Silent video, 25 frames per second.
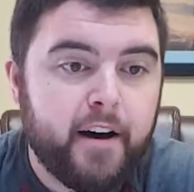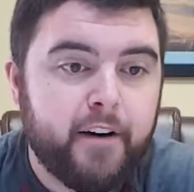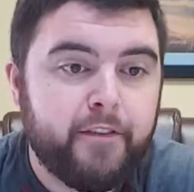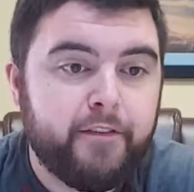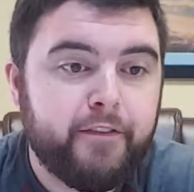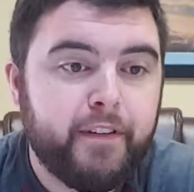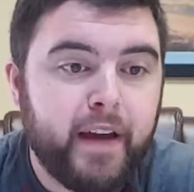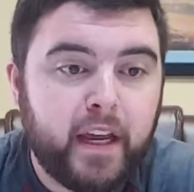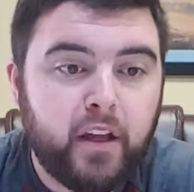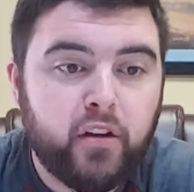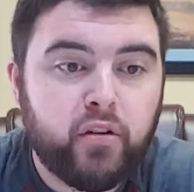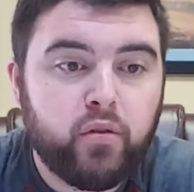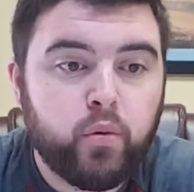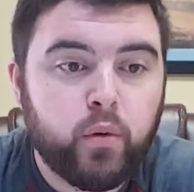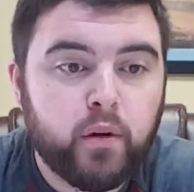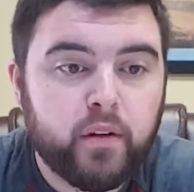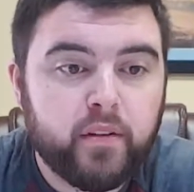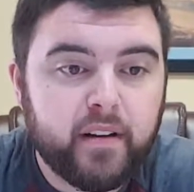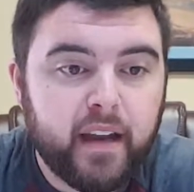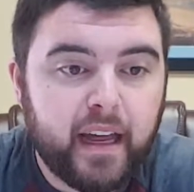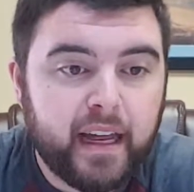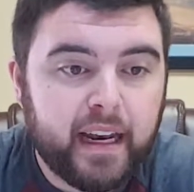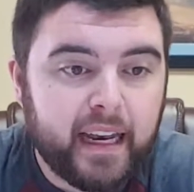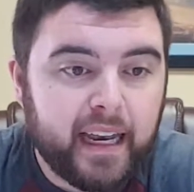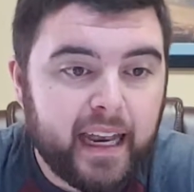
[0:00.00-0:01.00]
face
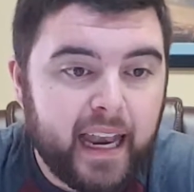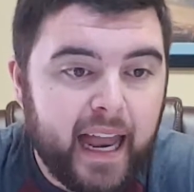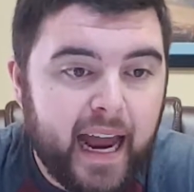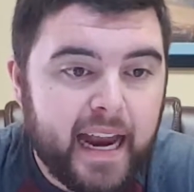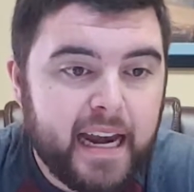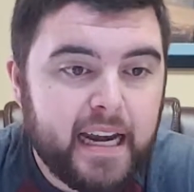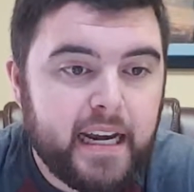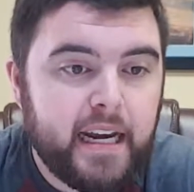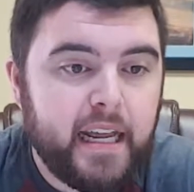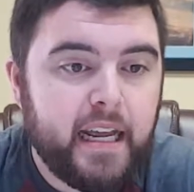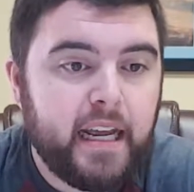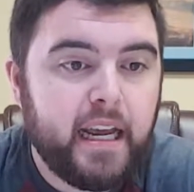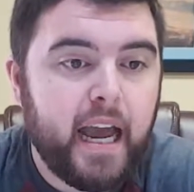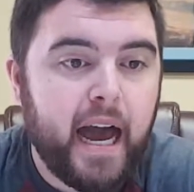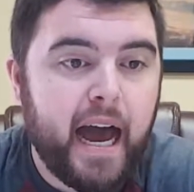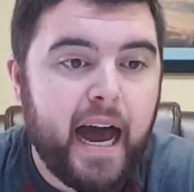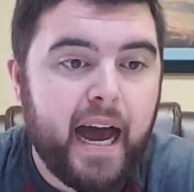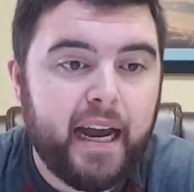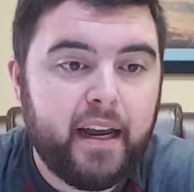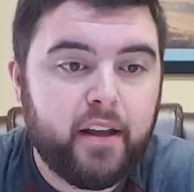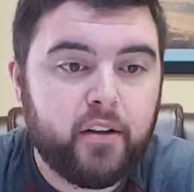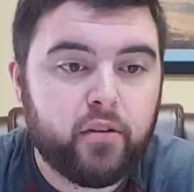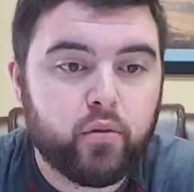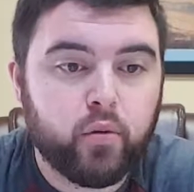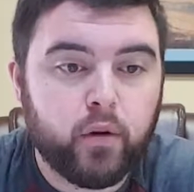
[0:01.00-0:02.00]
was like lightning,
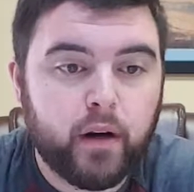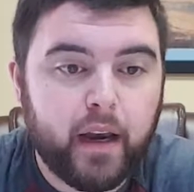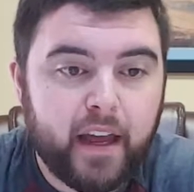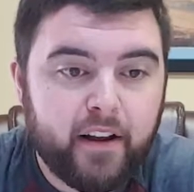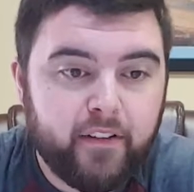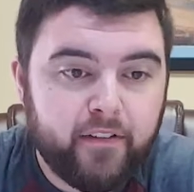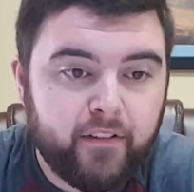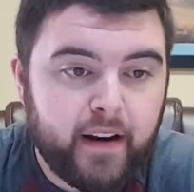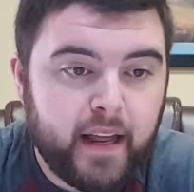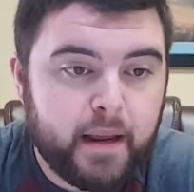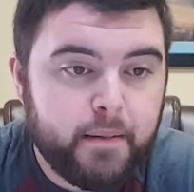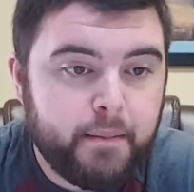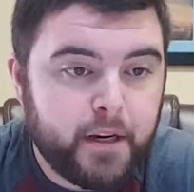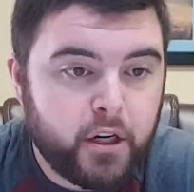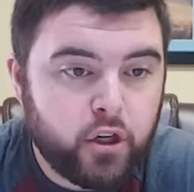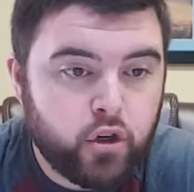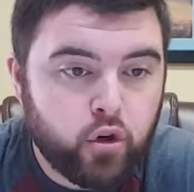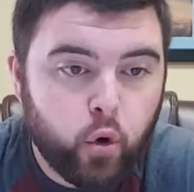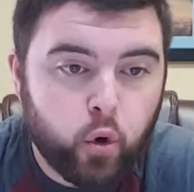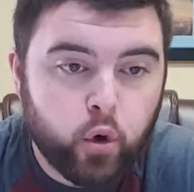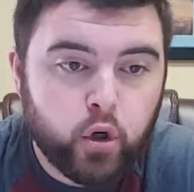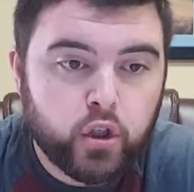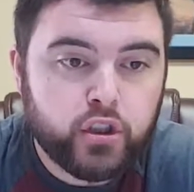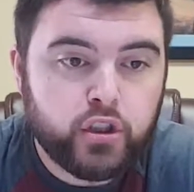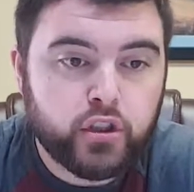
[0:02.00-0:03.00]
eyes were like flaming
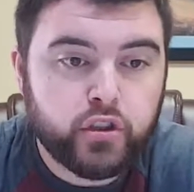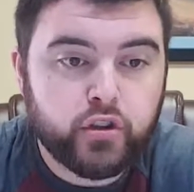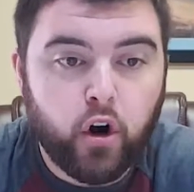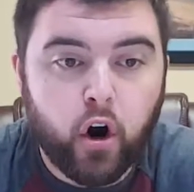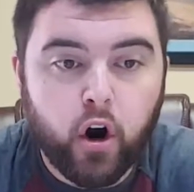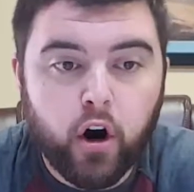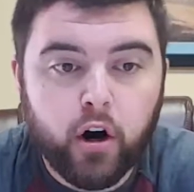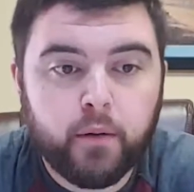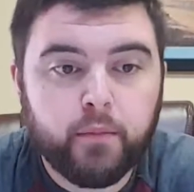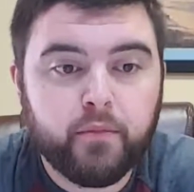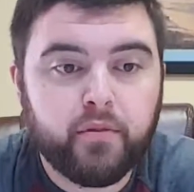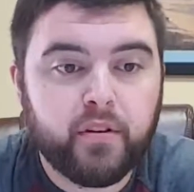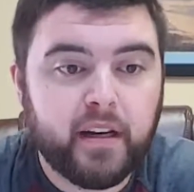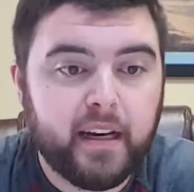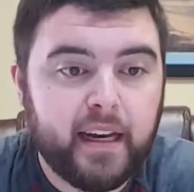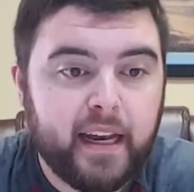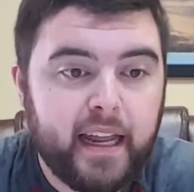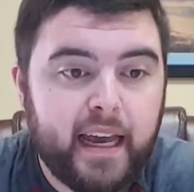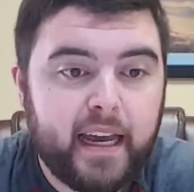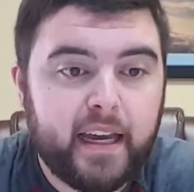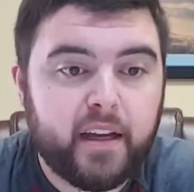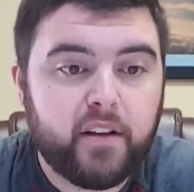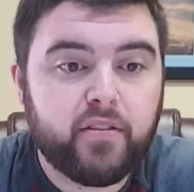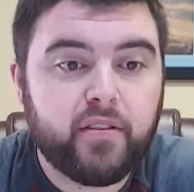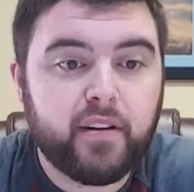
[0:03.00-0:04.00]
torches, arms and
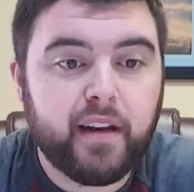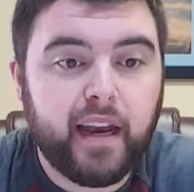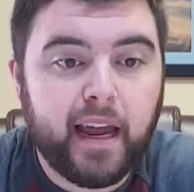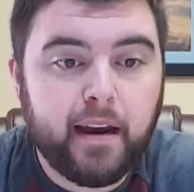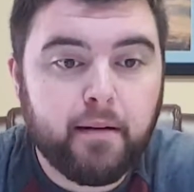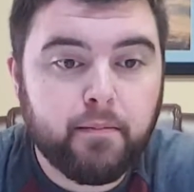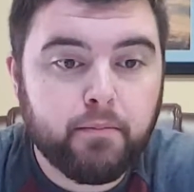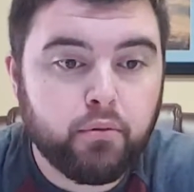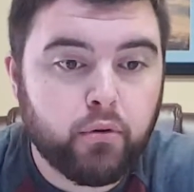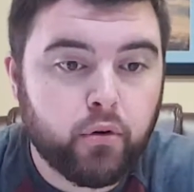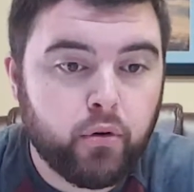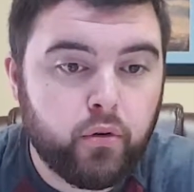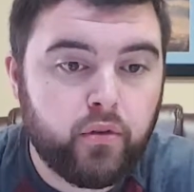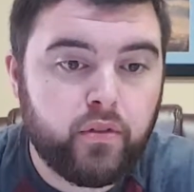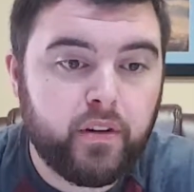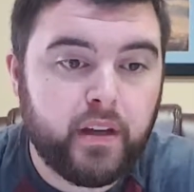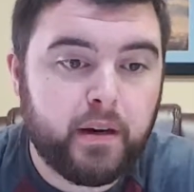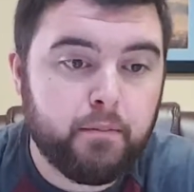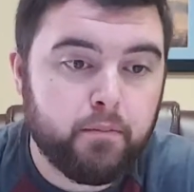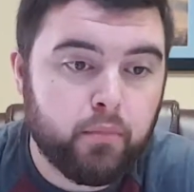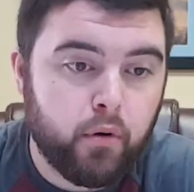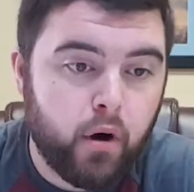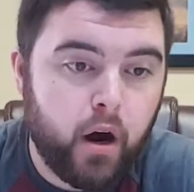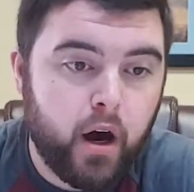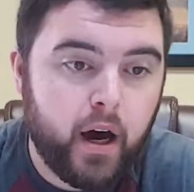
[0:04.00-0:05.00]
legs like
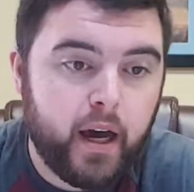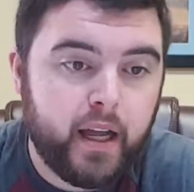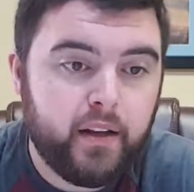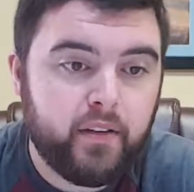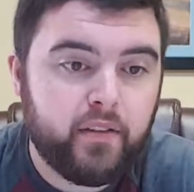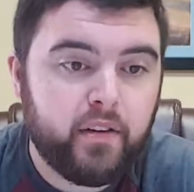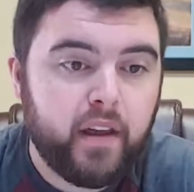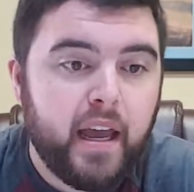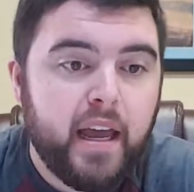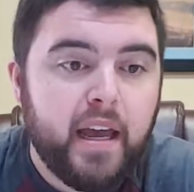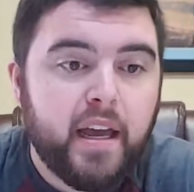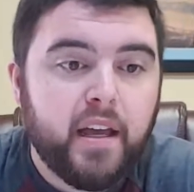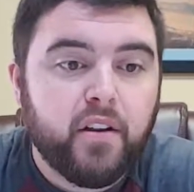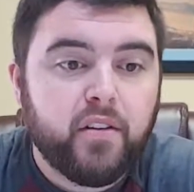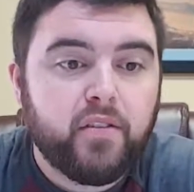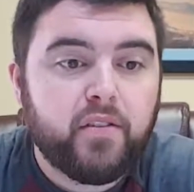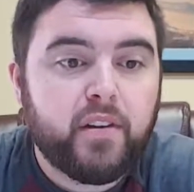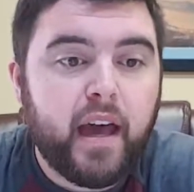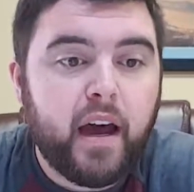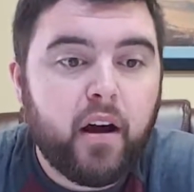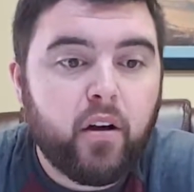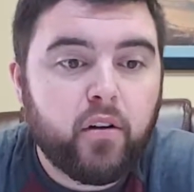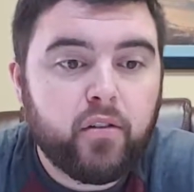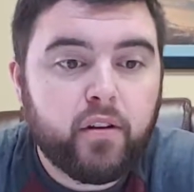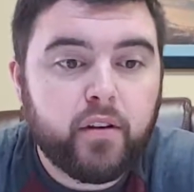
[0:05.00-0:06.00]
bruising bronze,
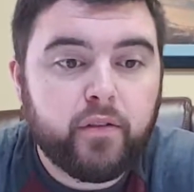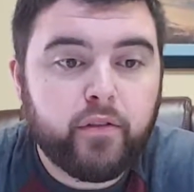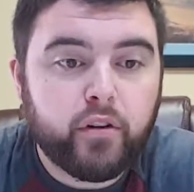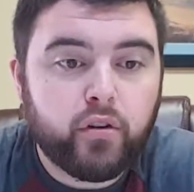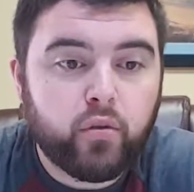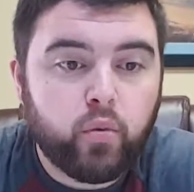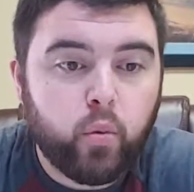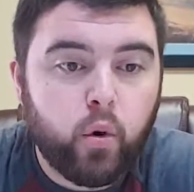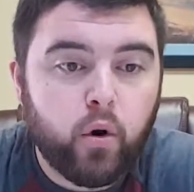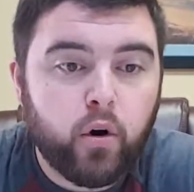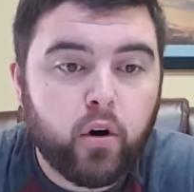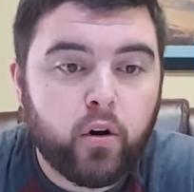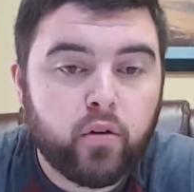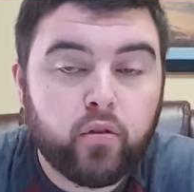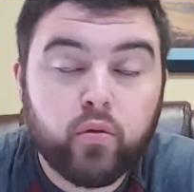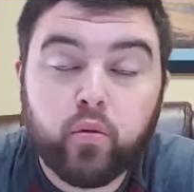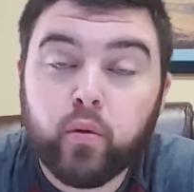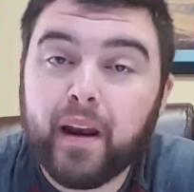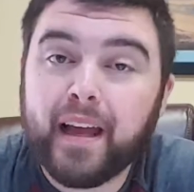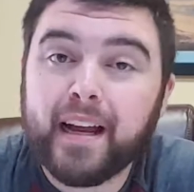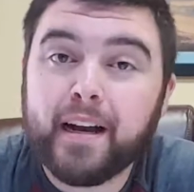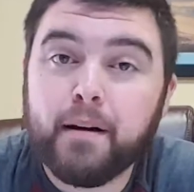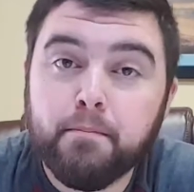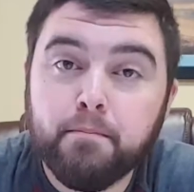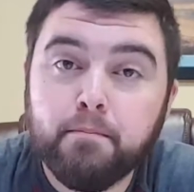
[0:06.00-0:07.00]
sounds of his words were like a